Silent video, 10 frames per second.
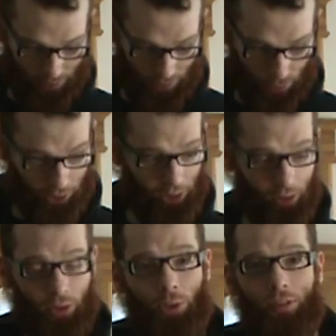Three
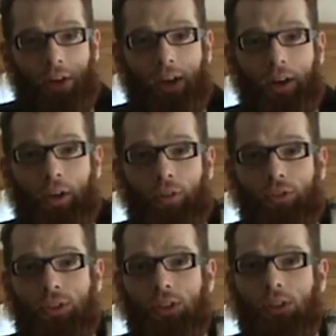
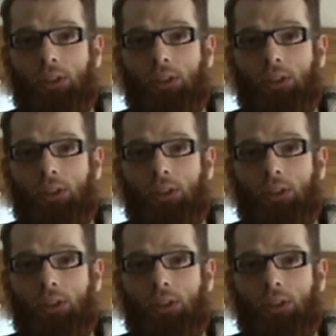valves.